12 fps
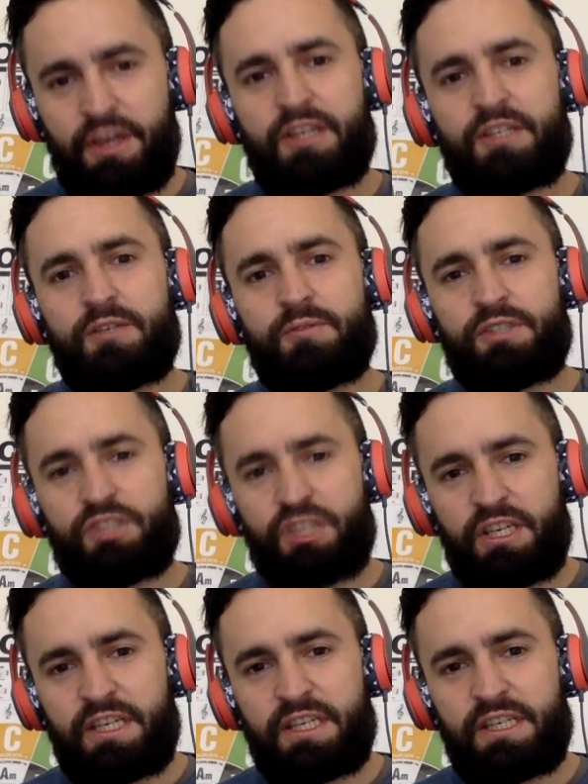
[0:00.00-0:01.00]
to a
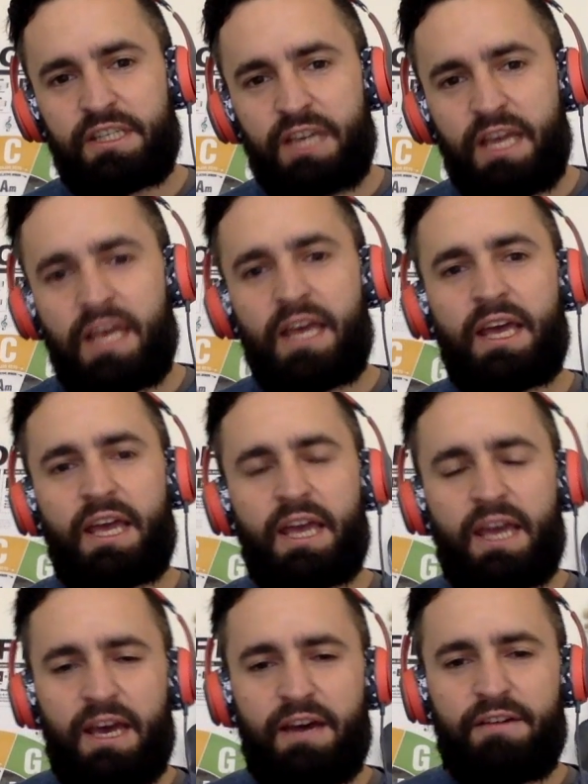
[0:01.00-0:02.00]
G,
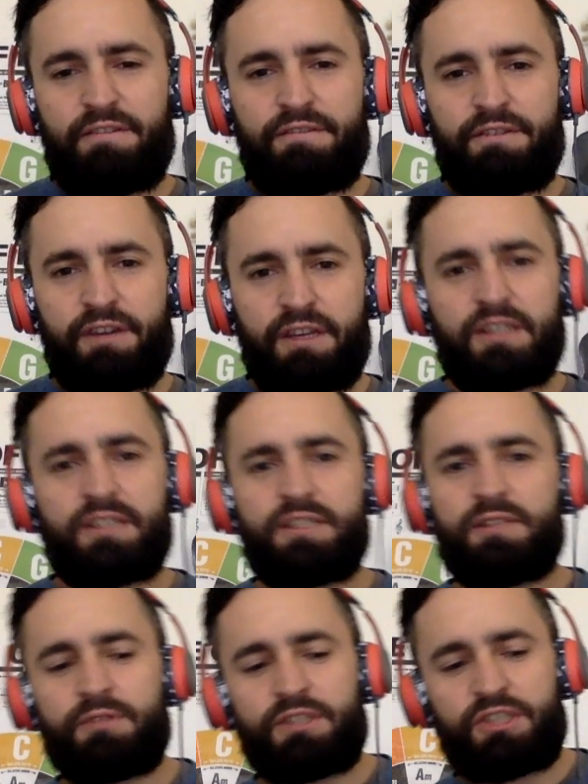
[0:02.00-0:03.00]
F
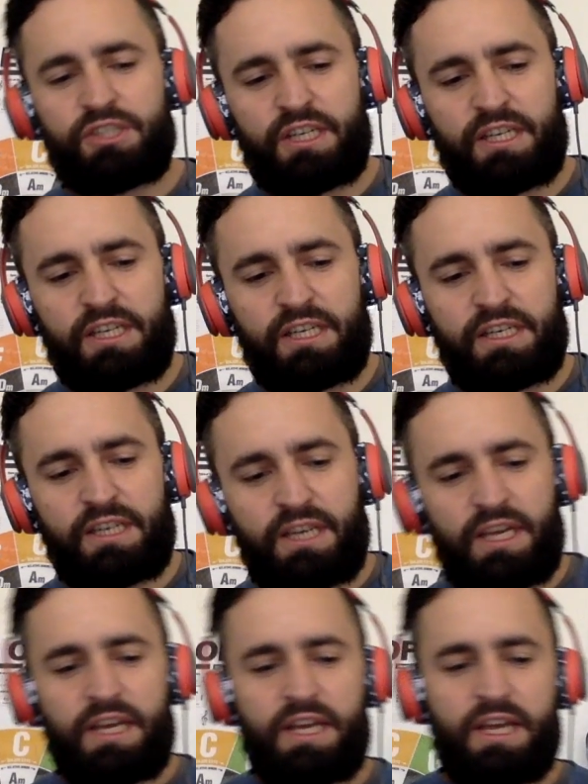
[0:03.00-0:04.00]
to a G,
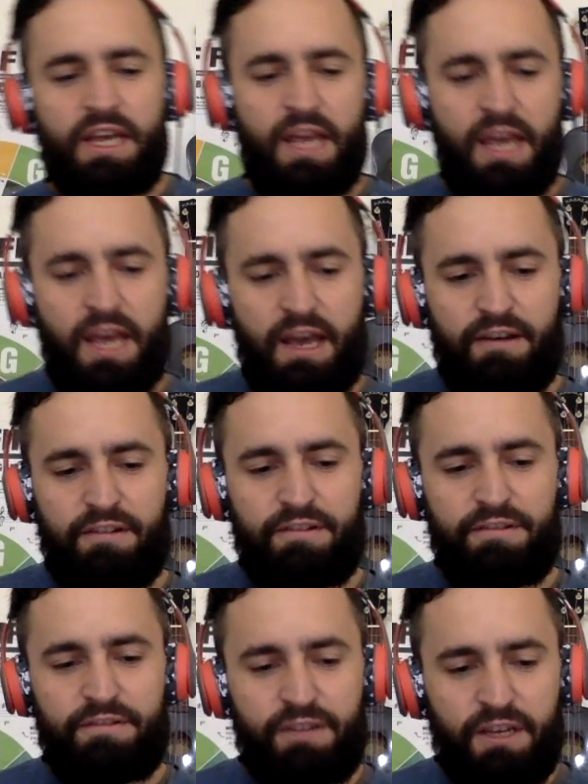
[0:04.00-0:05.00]
F
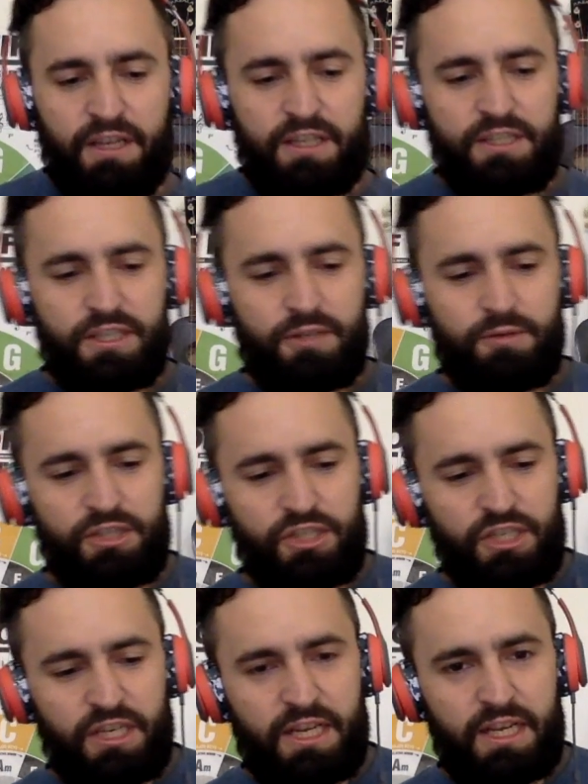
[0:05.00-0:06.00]
to a
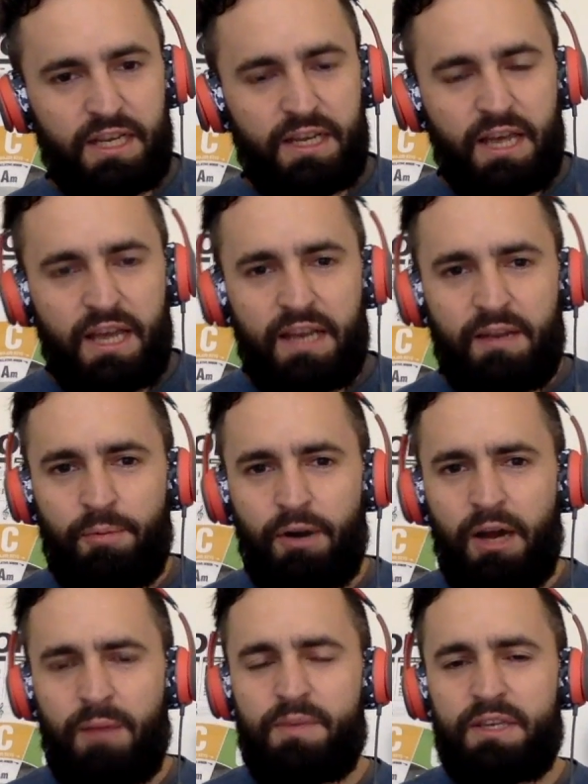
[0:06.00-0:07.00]
G. And the
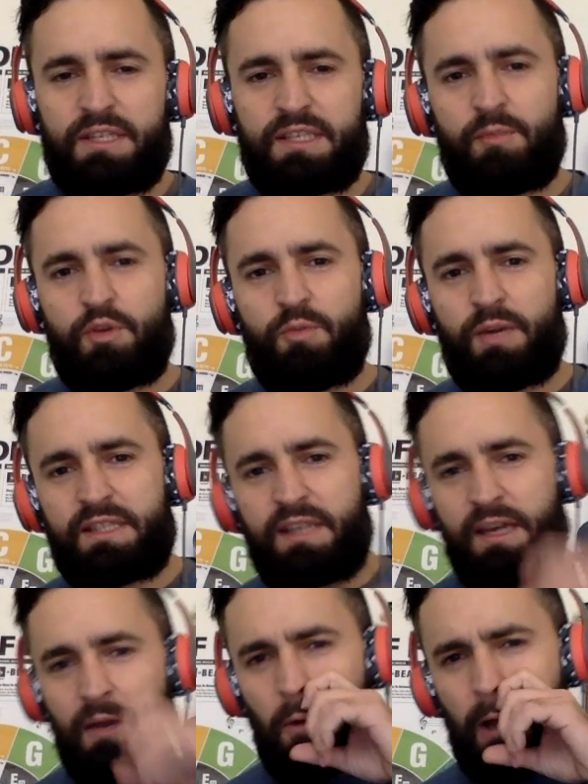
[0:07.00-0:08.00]
problem is, some of you might
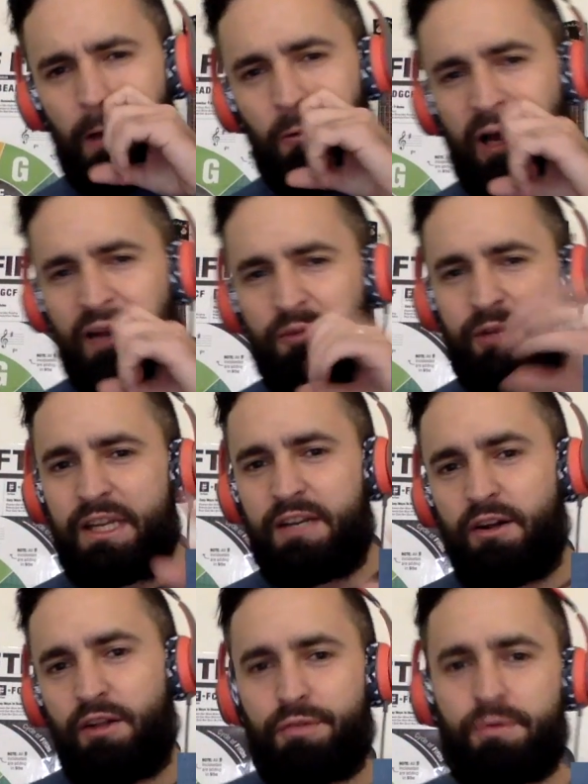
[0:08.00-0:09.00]
say, well, why do we need
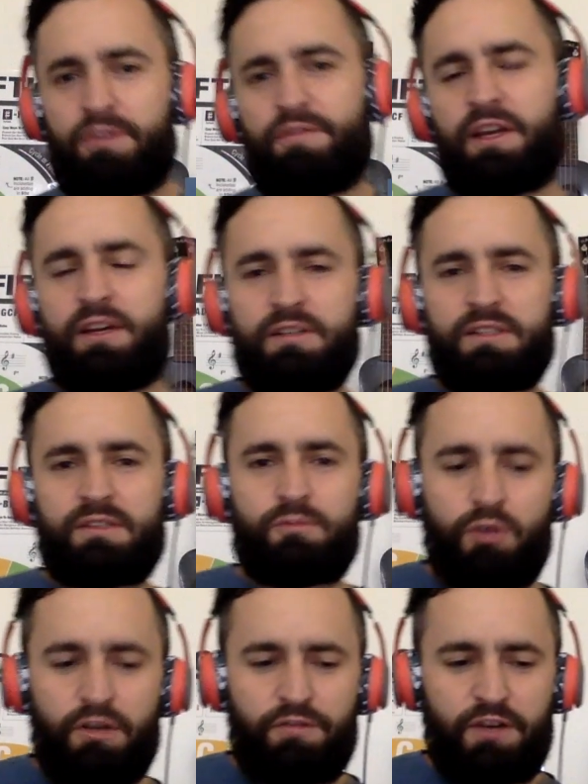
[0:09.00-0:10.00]
all three fingers?
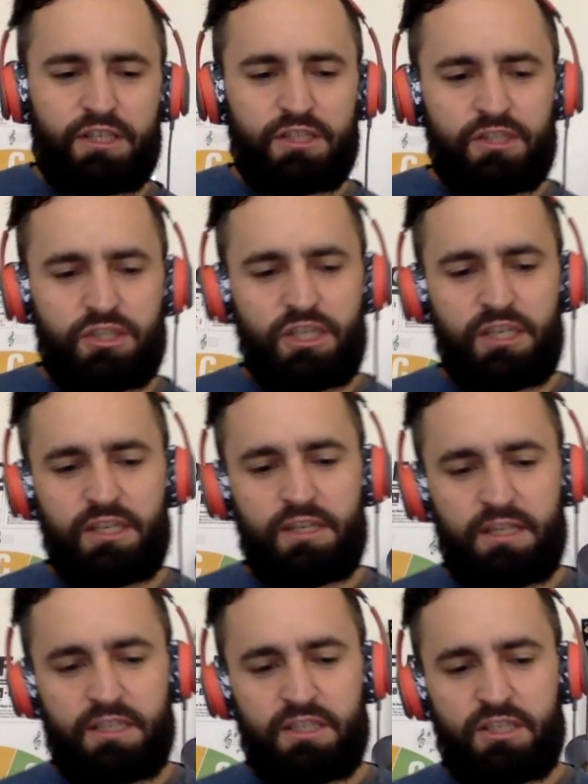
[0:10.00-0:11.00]
What if I just cheated and
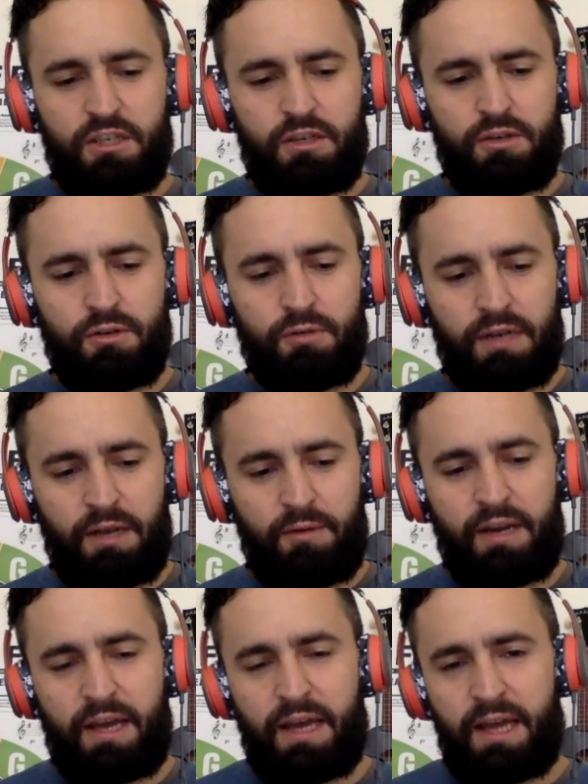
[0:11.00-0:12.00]
I did two, and I
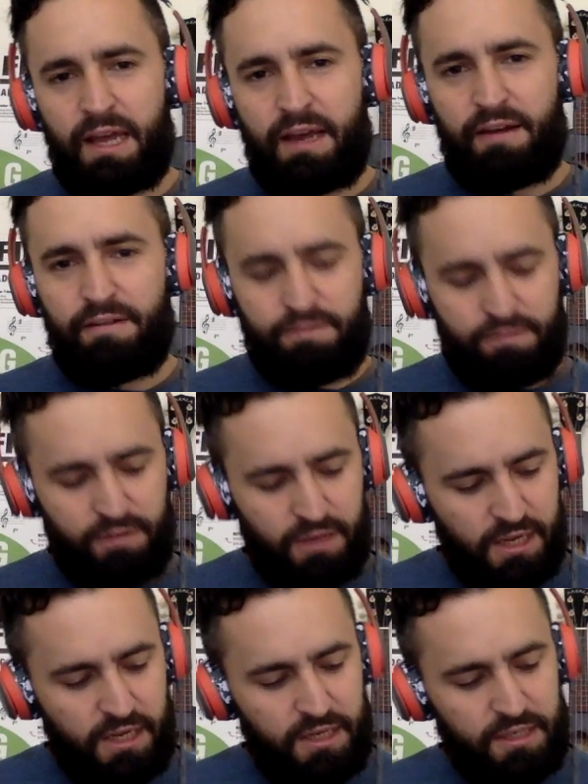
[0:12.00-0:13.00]
went F
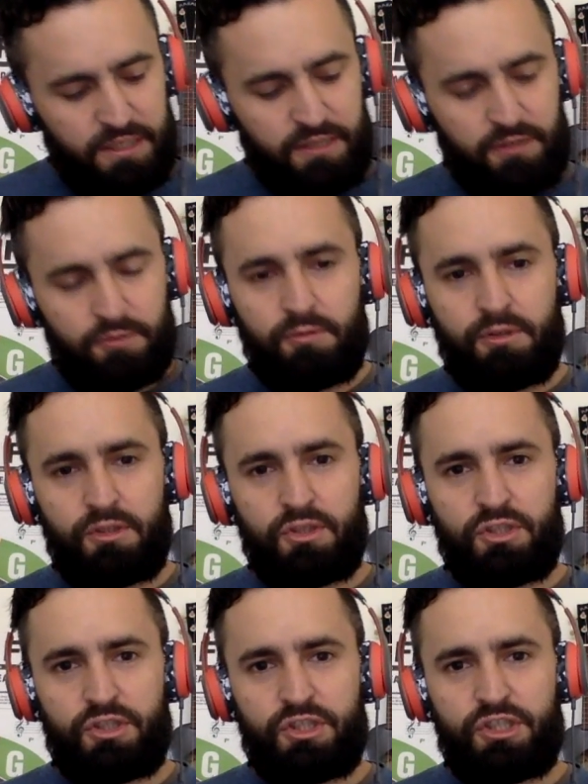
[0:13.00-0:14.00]
to
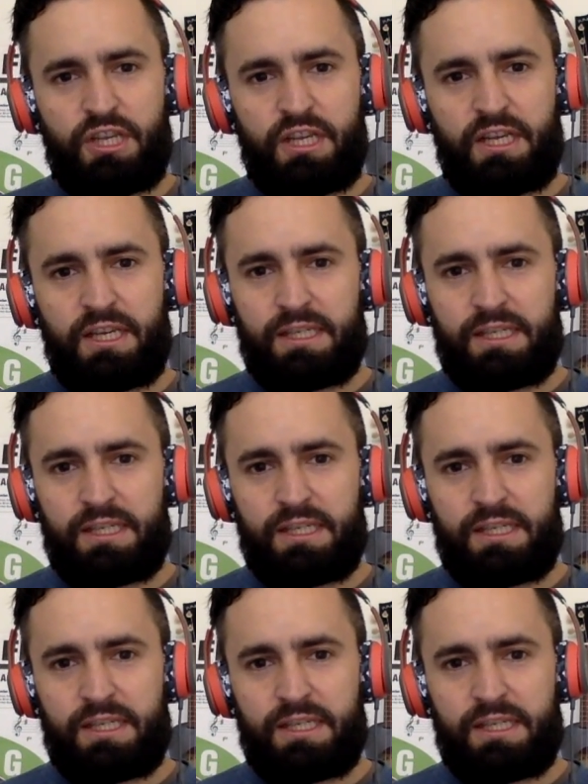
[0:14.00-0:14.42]
G?